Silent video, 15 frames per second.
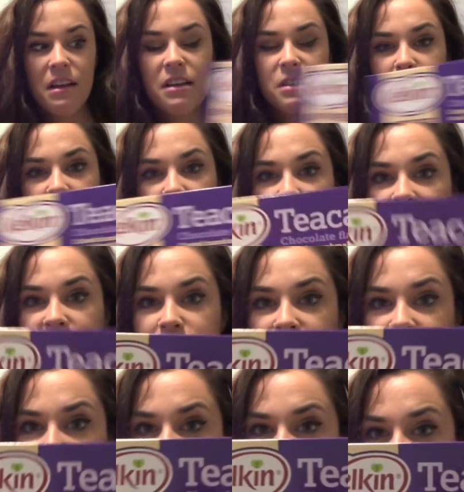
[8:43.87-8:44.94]
So I'd highly
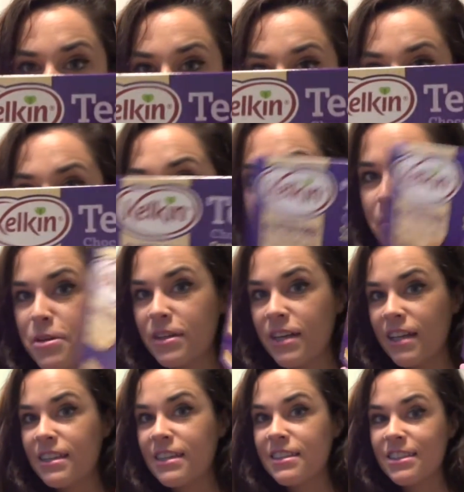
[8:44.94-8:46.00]
recommend these. You can
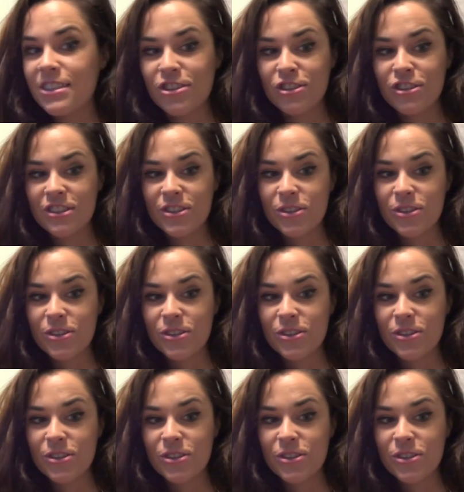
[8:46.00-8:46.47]
get these in Dunnes